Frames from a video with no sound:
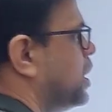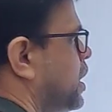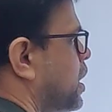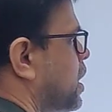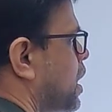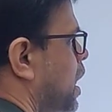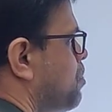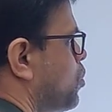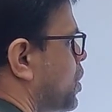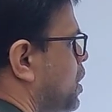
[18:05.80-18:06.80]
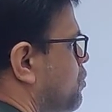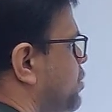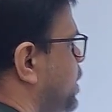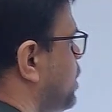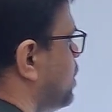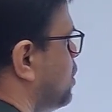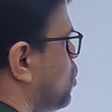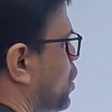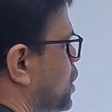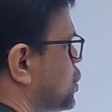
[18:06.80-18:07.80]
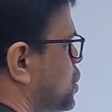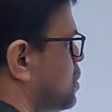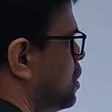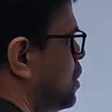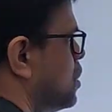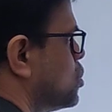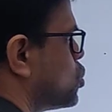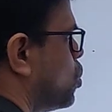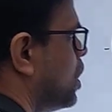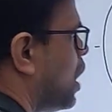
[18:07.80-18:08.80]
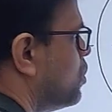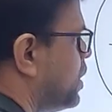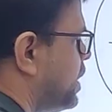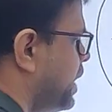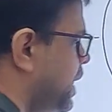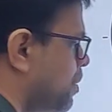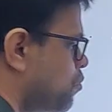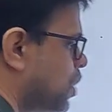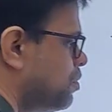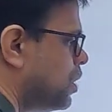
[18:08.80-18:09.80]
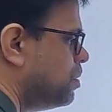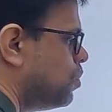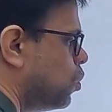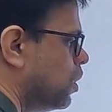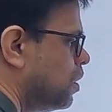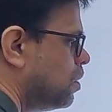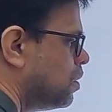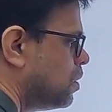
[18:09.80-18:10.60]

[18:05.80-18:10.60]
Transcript: Here I am putting a field location. So now the TM11 mode